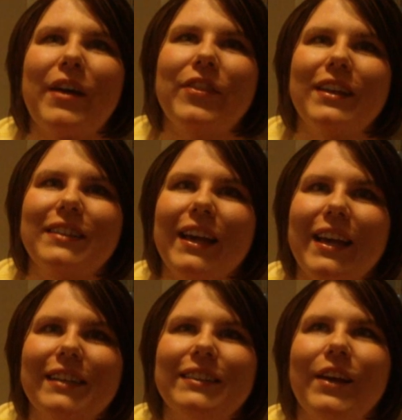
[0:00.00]
methods, I
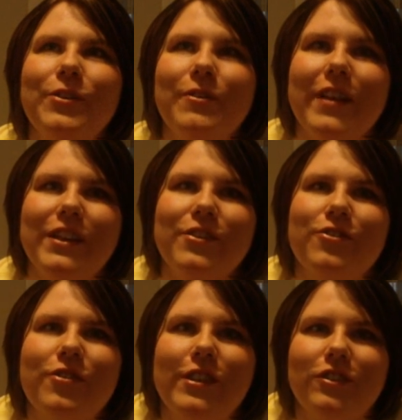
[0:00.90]
guess, other than
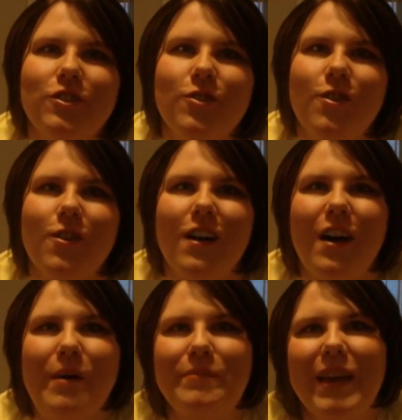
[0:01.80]
your traditional
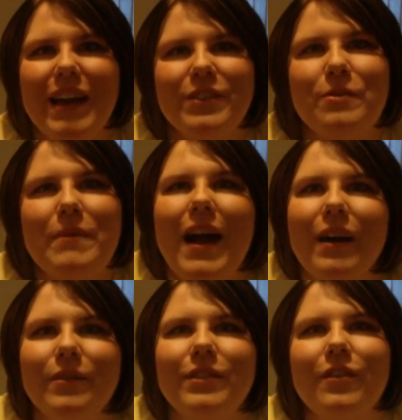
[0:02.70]
lay on your
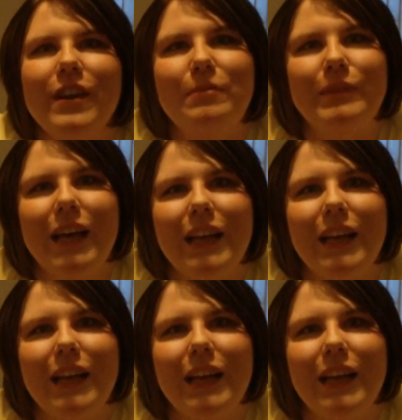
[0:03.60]
back with your hips